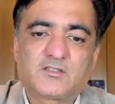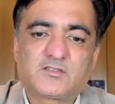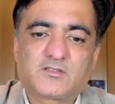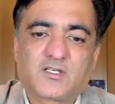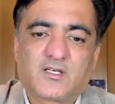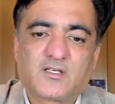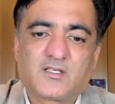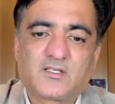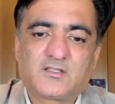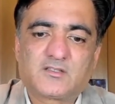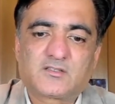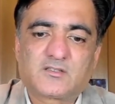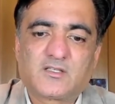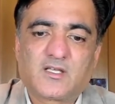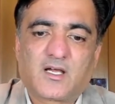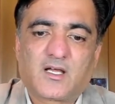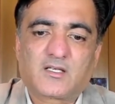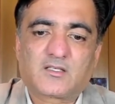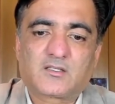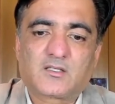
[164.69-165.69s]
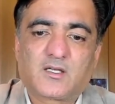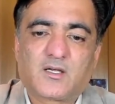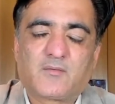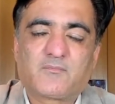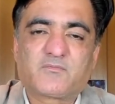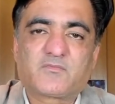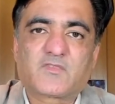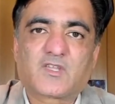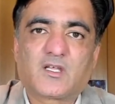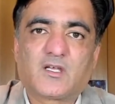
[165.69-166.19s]
studies that
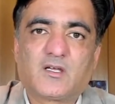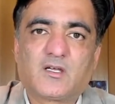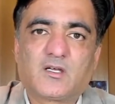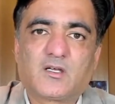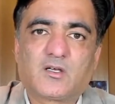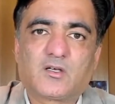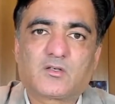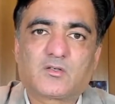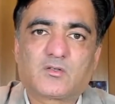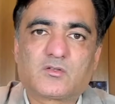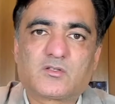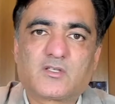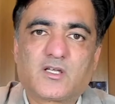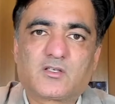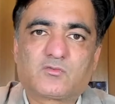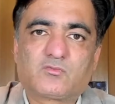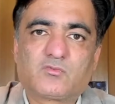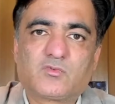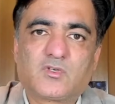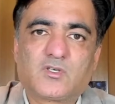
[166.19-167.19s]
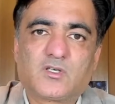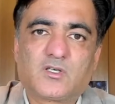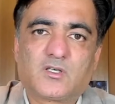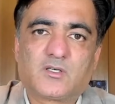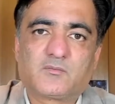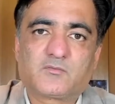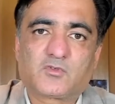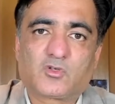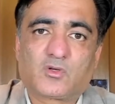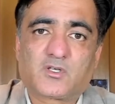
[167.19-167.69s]
that
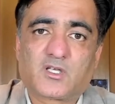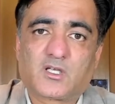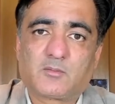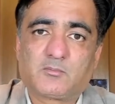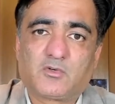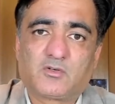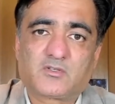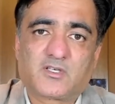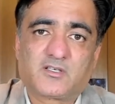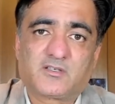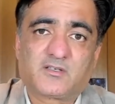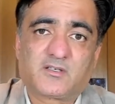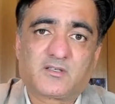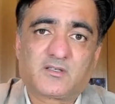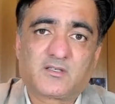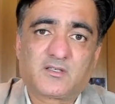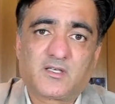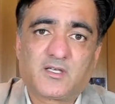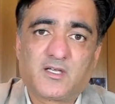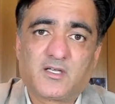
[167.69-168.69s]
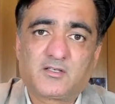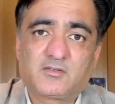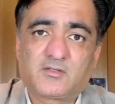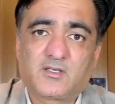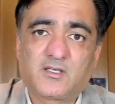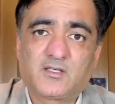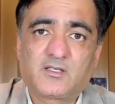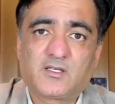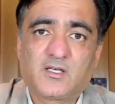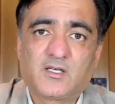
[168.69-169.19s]
were talking about addressing
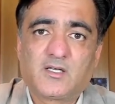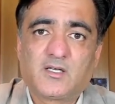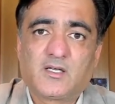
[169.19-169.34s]
hatred,